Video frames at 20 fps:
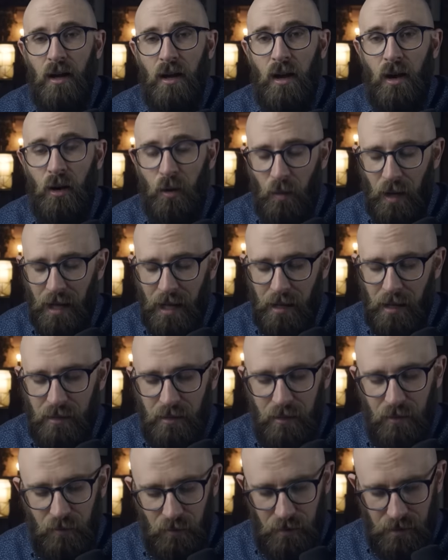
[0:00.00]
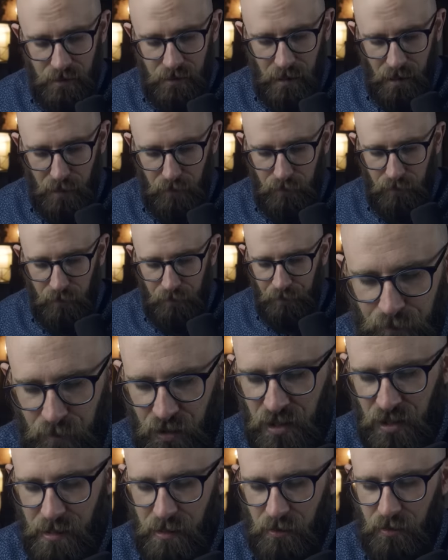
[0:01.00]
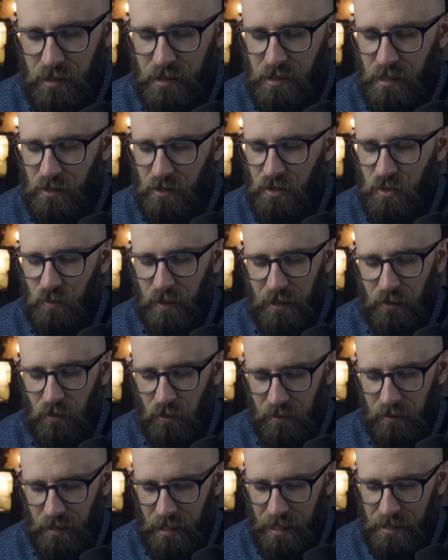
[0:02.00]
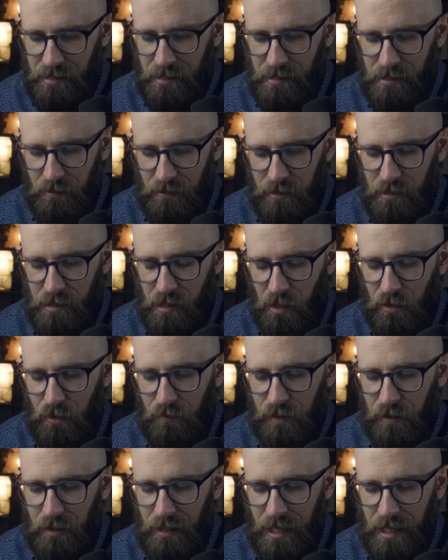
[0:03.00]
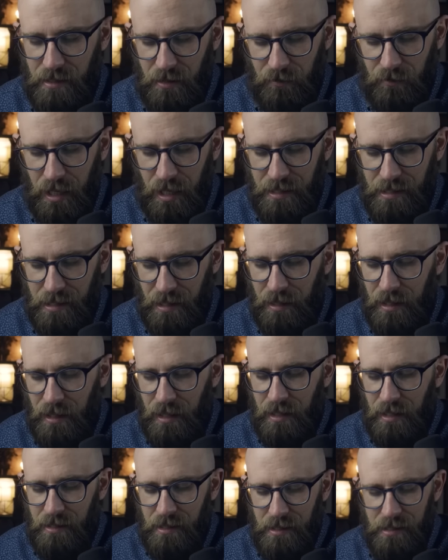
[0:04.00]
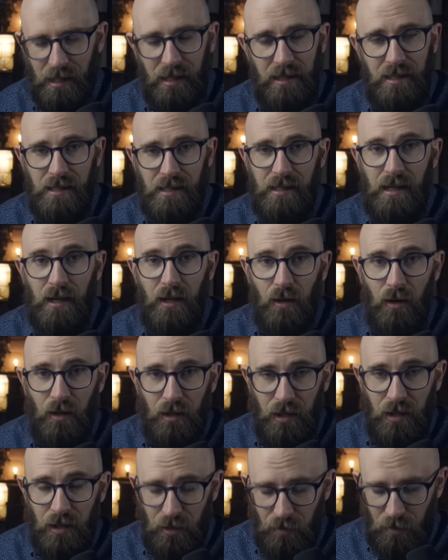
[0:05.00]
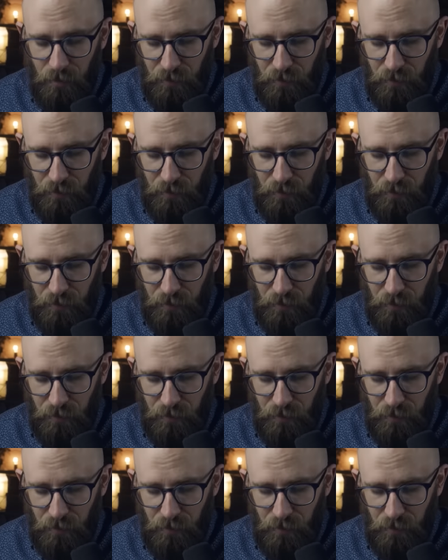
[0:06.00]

Nowhere was safe. But she still continued to ignore the letter, so the Circleville letter writer decided on a new